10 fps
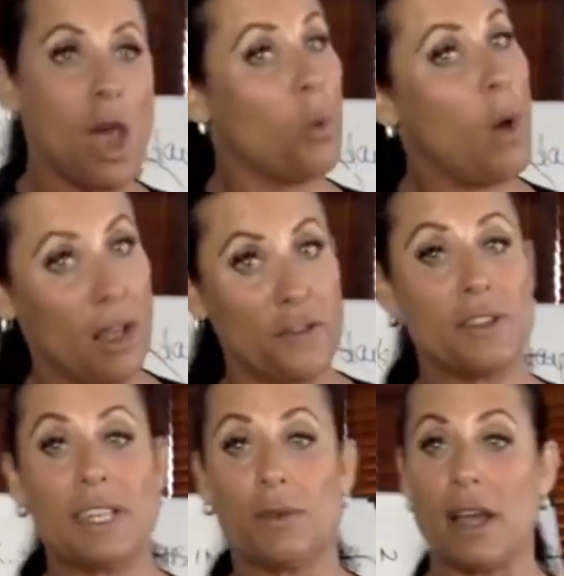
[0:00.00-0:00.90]
Well, if you
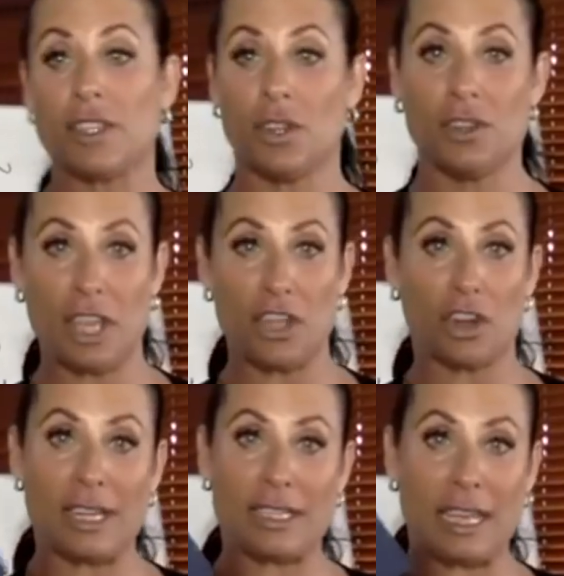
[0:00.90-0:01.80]
did Russell's, then you're
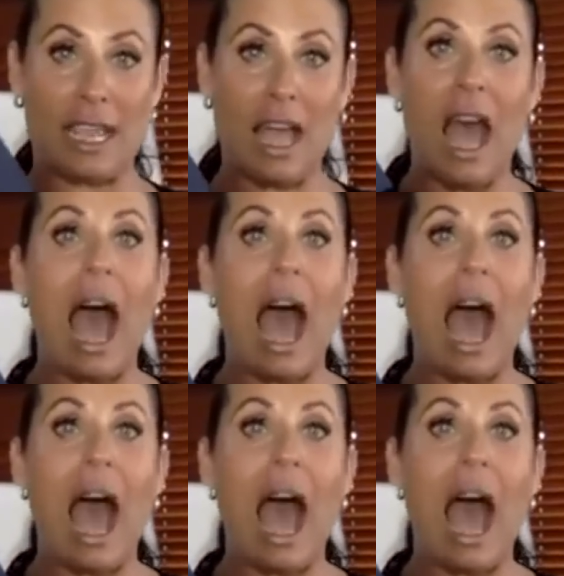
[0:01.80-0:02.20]
going to see